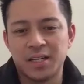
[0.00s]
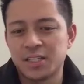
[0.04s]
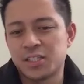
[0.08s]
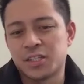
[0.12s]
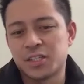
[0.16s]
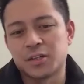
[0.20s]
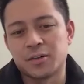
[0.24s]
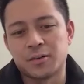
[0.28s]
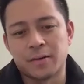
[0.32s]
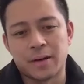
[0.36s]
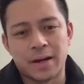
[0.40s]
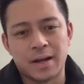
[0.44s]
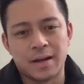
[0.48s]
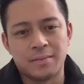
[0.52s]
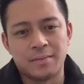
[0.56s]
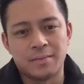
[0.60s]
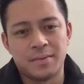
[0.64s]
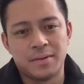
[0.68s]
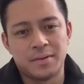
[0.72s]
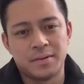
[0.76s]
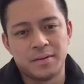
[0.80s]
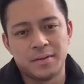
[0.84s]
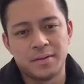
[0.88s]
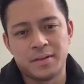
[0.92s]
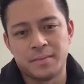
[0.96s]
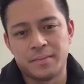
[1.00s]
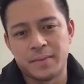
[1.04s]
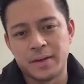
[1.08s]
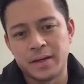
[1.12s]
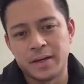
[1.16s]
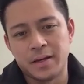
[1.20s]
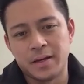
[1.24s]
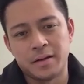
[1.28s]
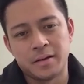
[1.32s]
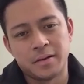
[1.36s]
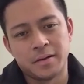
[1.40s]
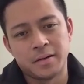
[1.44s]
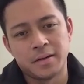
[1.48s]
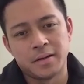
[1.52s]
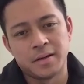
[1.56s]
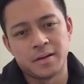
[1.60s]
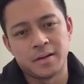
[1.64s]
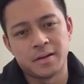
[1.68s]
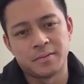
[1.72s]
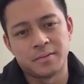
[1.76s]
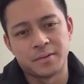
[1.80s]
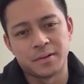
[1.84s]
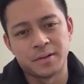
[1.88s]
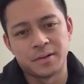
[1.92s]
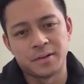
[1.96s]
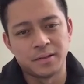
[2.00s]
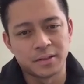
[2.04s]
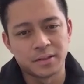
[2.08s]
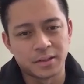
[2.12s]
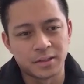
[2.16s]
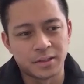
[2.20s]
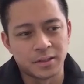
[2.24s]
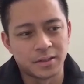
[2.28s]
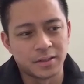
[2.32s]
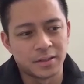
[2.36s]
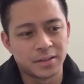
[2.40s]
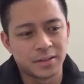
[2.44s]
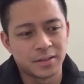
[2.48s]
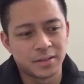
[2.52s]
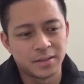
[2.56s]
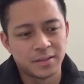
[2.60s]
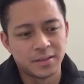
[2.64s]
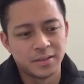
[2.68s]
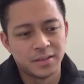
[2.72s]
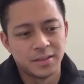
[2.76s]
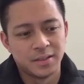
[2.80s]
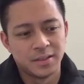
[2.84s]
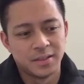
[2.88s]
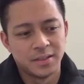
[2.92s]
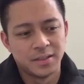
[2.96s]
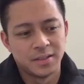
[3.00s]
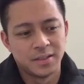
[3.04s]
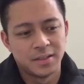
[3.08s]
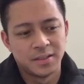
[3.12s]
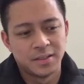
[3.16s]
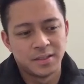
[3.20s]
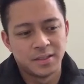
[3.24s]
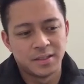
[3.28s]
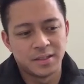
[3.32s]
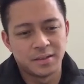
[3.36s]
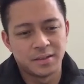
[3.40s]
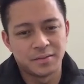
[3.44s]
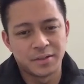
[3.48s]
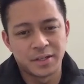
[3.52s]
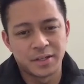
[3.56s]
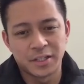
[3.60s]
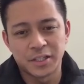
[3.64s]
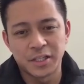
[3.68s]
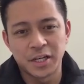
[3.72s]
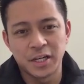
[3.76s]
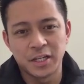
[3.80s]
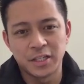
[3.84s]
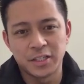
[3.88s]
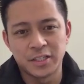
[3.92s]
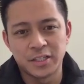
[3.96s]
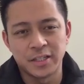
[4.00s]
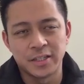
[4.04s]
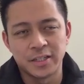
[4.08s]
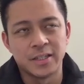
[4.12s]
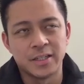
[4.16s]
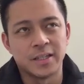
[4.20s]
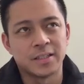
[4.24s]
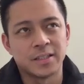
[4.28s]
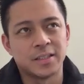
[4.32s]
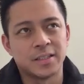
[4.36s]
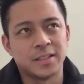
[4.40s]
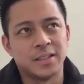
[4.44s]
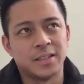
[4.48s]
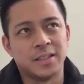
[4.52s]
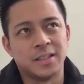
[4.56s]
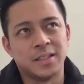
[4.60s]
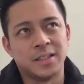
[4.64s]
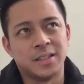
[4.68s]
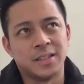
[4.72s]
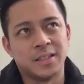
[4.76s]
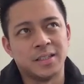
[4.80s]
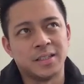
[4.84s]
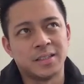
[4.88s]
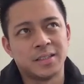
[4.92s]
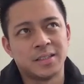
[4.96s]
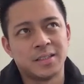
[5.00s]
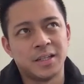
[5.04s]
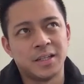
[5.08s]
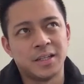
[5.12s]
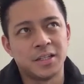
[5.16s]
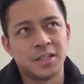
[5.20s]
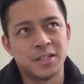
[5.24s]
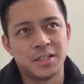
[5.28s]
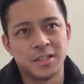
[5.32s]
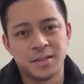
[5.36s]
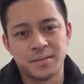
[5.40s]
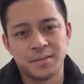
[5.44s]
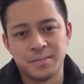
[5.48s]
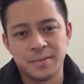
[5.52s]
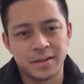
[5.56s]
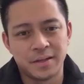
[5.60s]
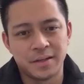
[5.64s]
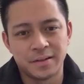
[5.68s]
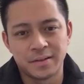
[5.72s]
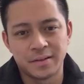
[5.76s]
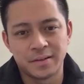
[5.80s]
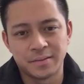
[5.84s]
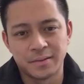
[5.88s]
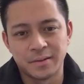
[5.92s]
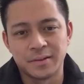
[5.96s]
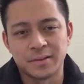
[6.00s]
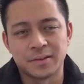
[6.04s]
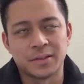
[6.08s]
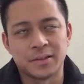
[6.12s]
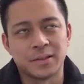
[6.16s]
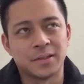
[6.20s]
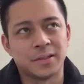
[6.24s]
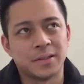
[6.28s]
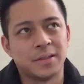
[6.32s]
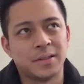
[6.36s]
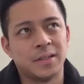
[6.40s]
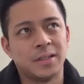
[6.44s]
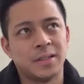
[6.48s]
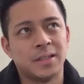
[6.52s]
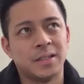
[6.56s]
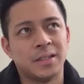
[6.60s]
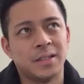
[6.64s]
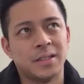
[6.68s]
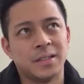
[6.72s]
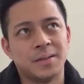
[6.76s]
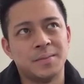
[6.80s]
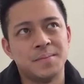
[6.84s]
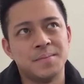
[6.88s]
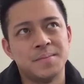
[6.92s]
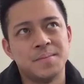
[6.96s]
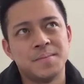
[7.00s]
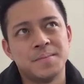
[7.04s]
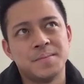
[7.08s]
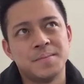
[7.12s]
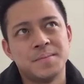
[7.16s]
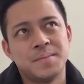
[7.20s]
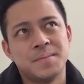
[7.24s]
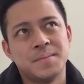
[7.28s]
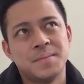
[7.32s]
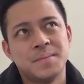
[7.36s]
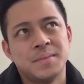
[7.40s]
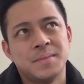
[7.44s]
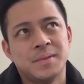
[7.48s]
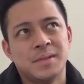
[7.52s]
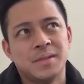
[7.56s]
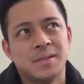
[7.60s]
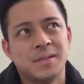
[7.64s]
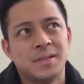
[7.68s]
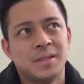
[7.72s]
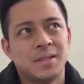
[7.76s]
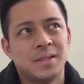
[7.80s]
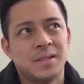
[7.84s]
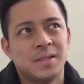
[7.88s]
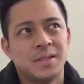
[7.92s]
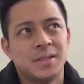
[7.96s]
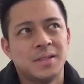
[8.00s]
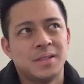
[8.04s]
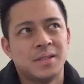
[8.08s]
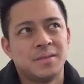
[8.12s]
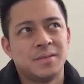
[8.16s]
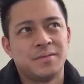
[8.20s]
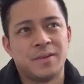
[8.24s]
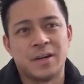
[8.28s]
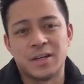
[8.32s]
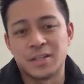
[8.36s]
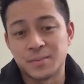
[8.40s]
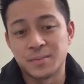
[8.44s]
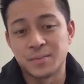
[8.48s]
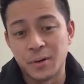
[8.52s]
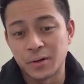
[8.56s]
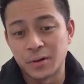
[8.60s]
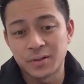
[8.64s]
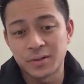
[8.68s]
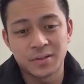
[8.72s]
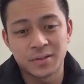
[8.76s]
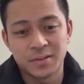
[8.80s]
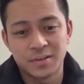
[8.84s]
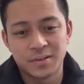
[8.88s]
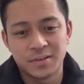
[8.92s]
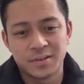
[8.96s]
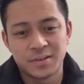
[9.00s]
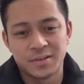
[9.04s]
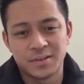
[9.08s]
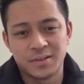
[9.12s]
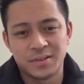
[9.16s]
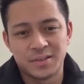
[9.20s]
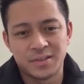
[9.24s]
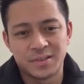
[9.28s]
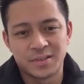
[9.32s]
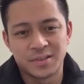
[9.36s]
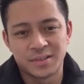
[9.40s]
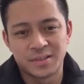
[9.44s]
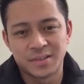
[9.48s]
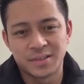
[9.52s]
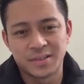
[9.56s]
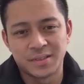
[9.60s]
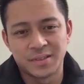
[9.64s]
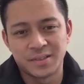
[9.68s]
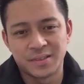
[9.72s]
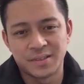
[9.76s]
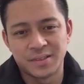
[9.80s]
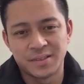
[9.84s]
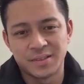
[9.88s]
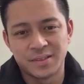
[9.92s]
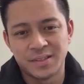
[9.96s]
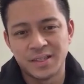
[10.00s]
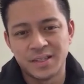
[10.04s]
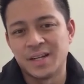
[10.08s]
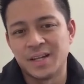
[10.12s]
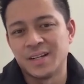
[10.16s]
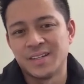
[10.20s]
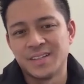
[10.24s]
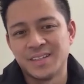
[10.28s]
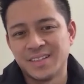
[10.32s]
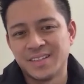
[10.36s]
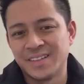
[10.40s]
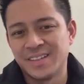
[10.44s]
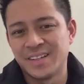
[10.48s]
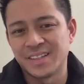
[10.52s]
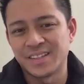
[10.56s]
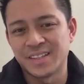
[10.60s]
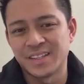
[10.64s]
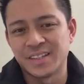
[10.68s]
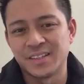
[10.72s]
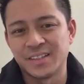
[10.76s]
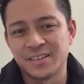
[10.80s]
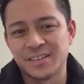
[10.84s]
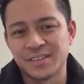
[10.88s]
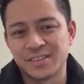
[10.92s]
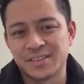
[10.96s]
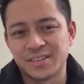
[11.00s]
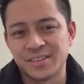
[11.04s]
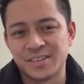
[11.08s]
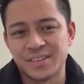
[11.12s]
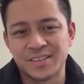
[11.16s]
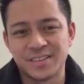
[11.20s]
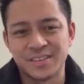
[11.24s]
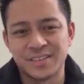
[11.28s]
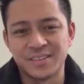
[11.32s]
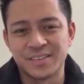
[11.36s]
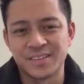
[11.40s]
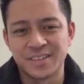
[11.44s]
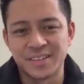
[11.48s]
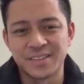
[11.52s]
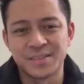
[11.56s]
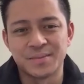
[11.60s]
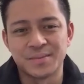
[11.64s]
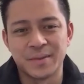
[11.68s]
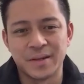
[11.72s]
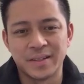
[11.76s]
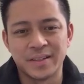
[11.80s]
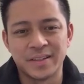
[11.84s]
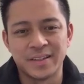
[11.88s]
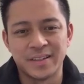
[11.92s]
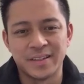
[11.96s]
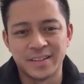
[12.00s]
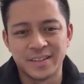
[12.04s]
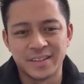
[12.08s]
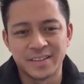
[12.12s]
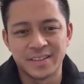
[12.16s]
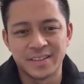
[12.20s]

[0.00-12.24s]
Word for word: instagram the bay area realtor with a DHE in it, uh, DHE Bay Area Realtor. Uh, Facebook or yeah, I think those are the two things mainly. Yeah.